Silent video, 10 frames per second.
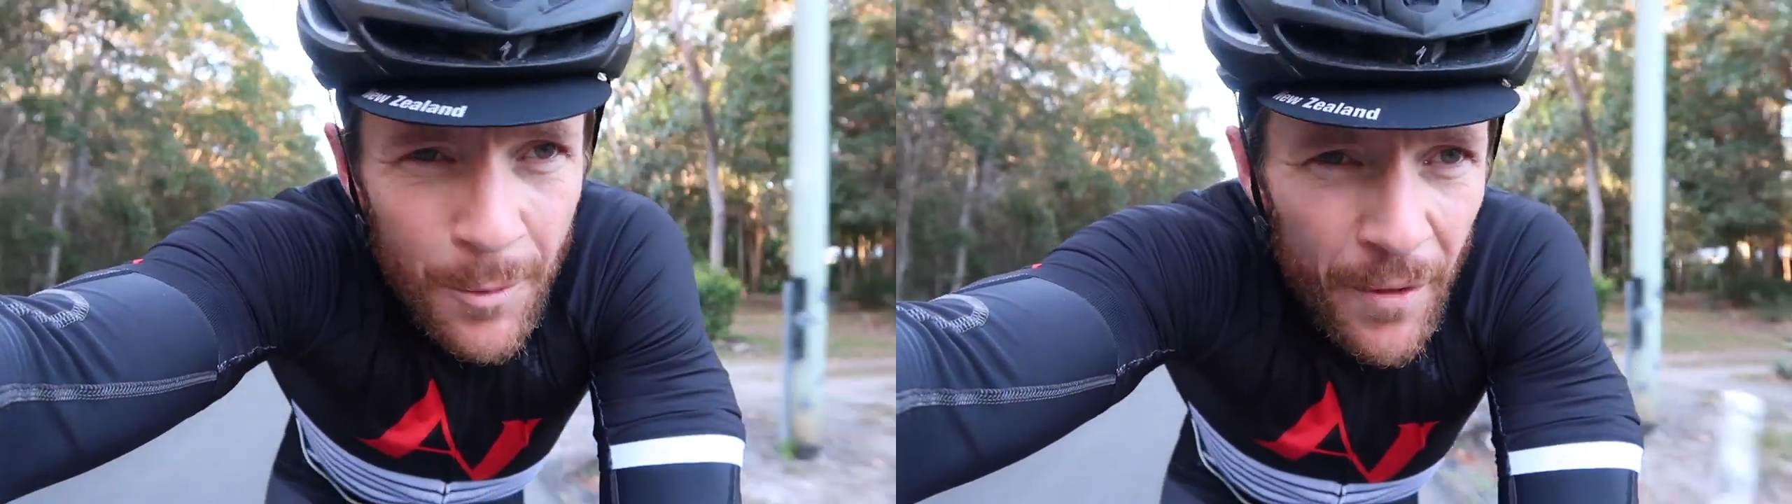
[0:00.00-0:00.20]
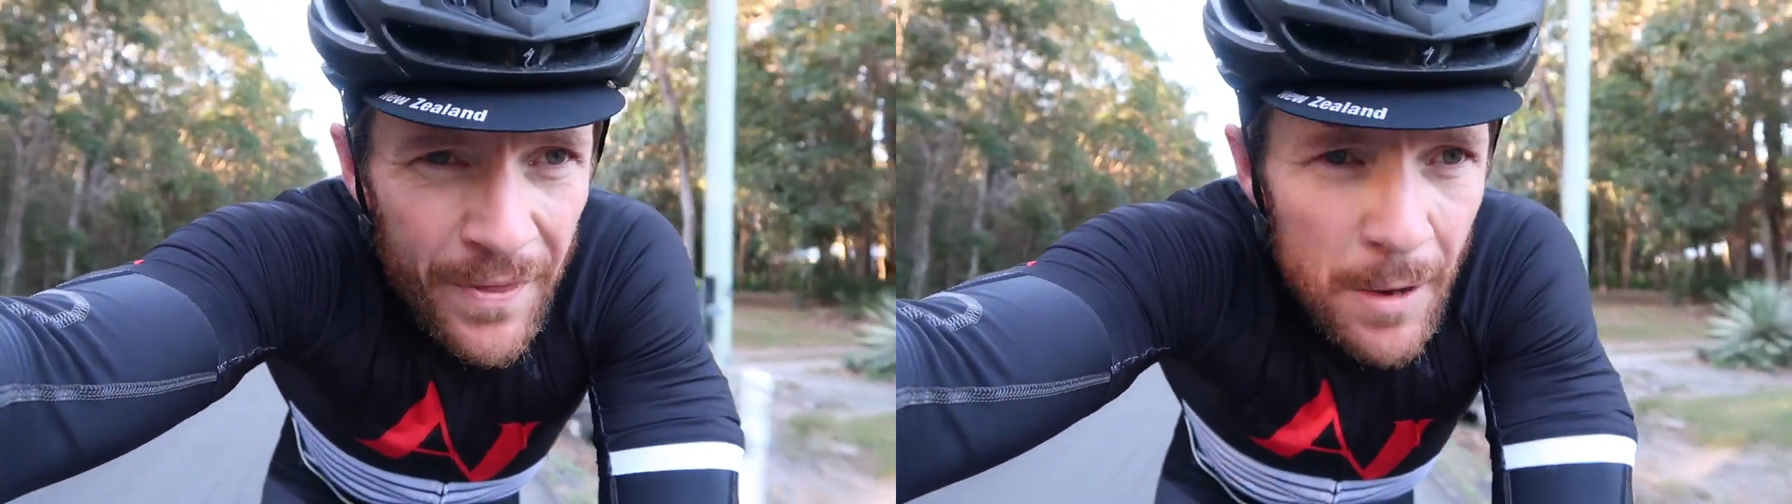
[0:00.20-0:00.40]

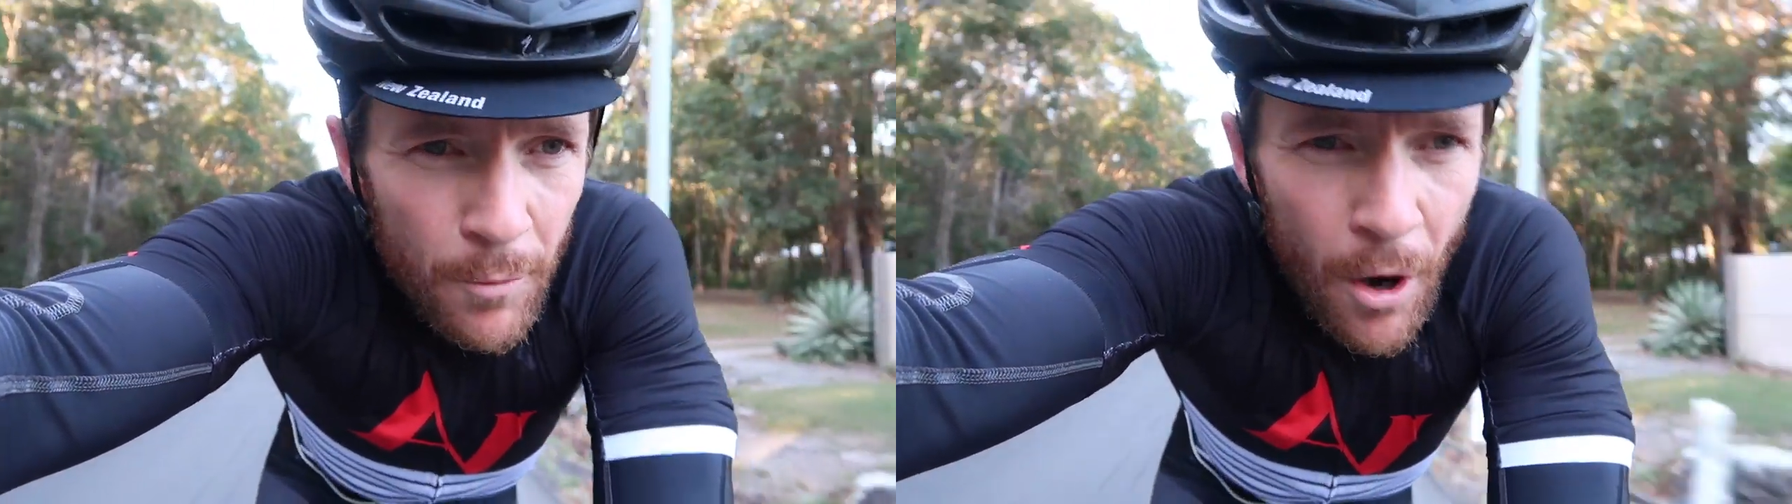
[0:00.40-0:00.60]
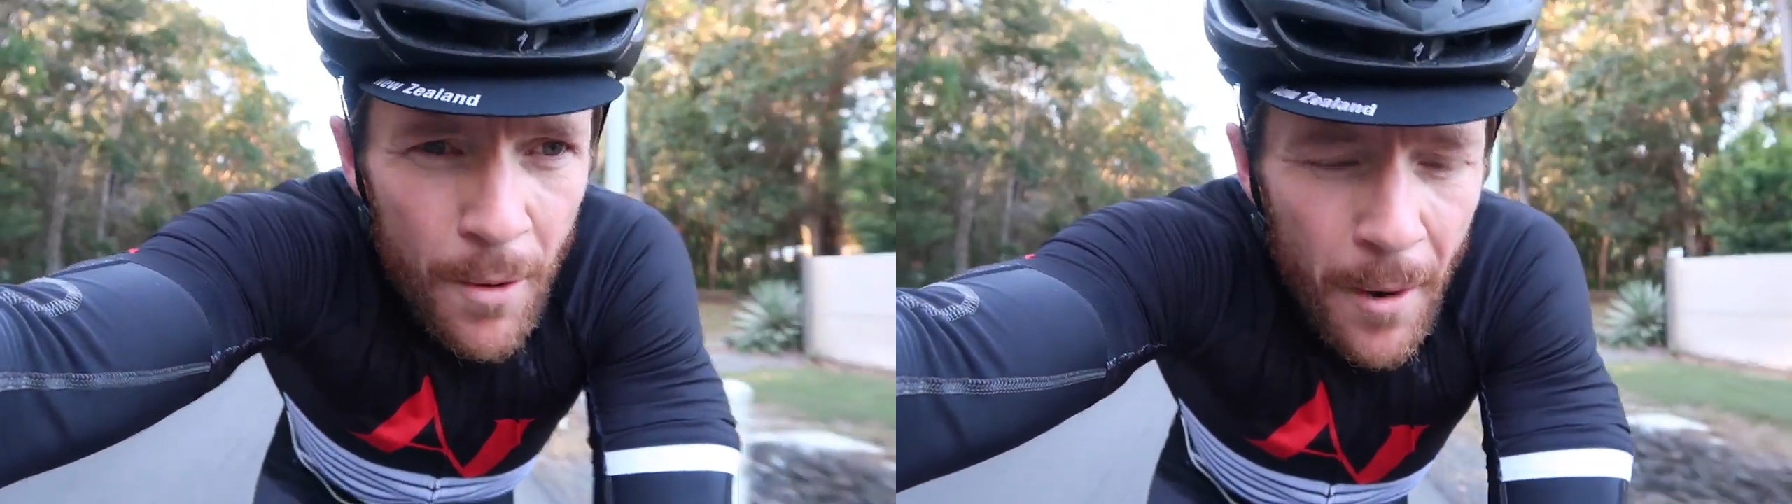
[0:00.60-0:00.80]
what that
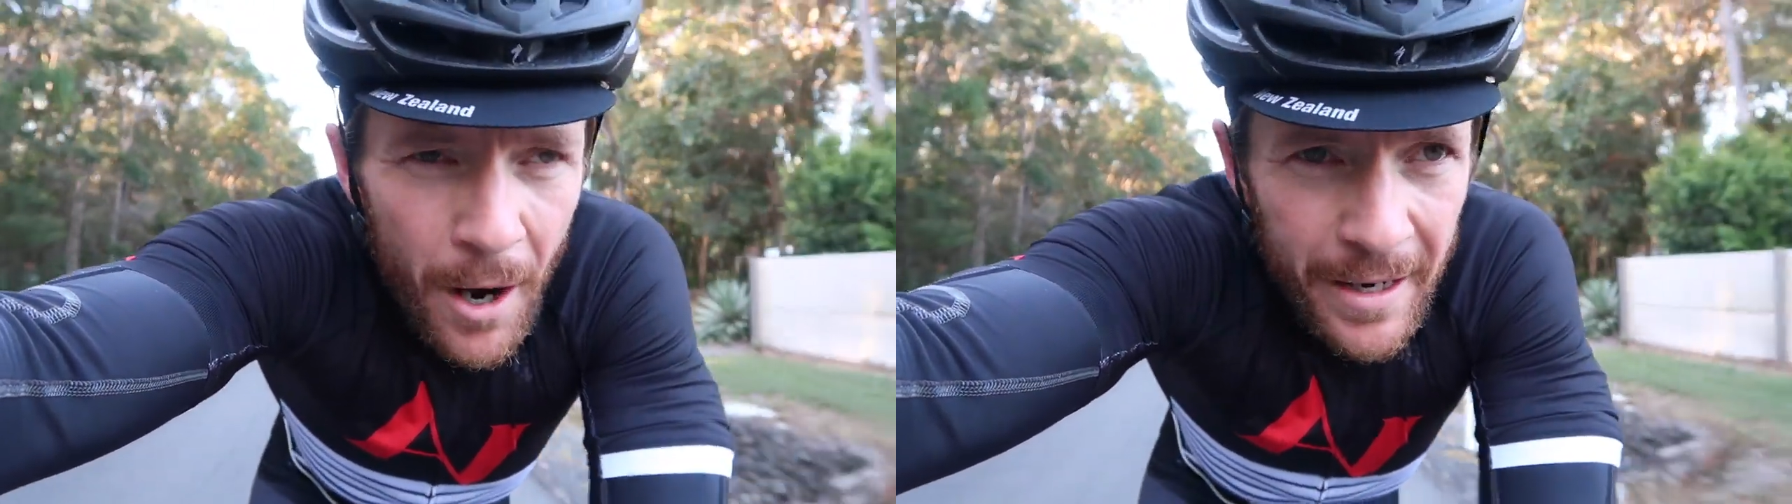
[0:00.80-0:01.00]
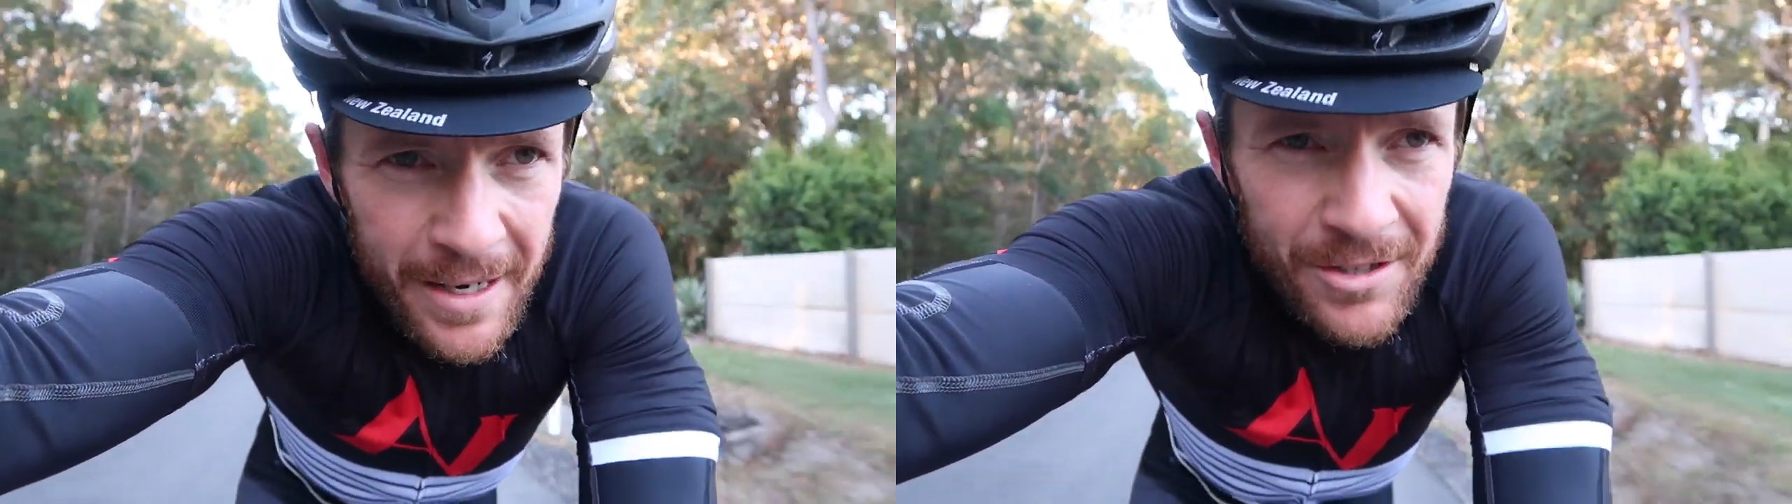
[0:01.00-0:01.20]
road
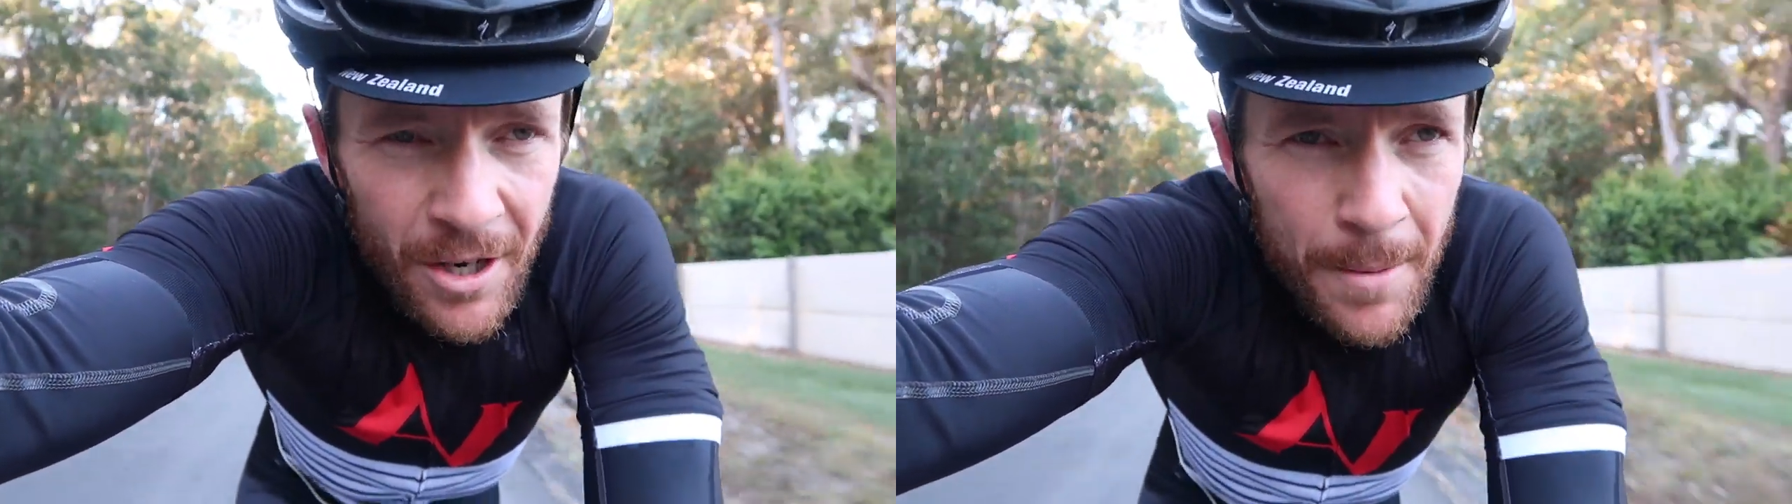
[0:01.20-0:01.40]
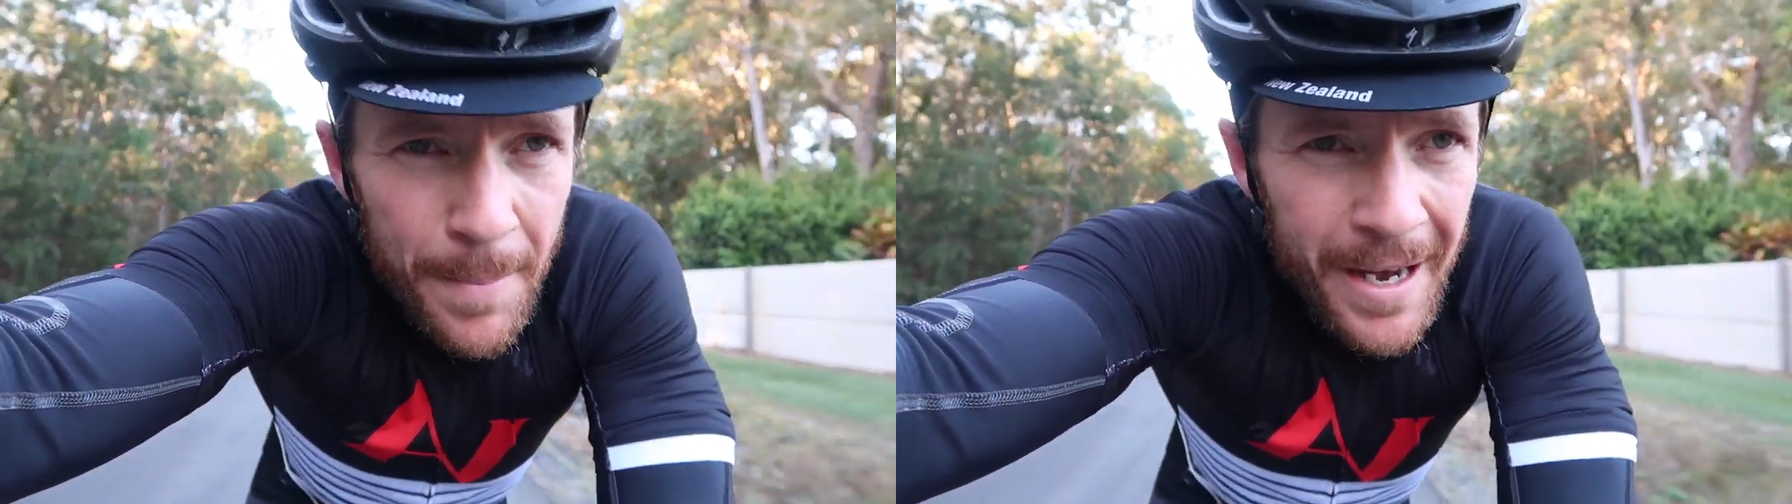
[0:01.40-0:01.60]
bike is
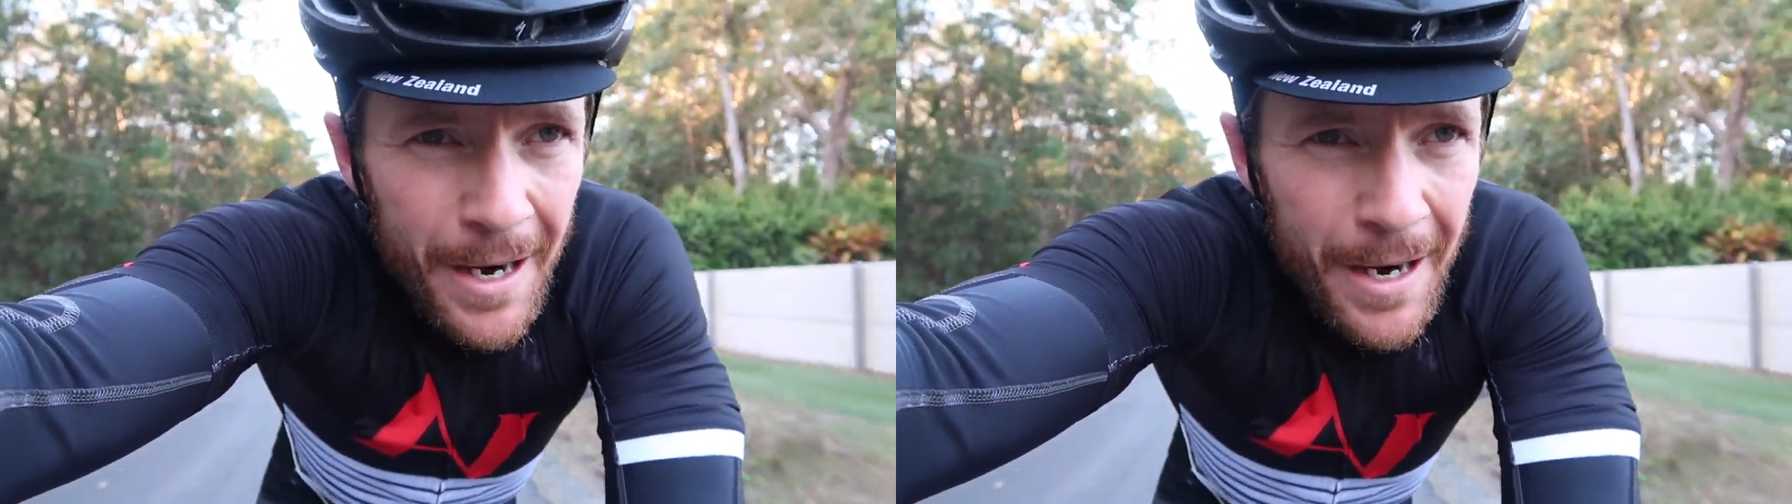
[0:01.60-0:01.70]
going to be,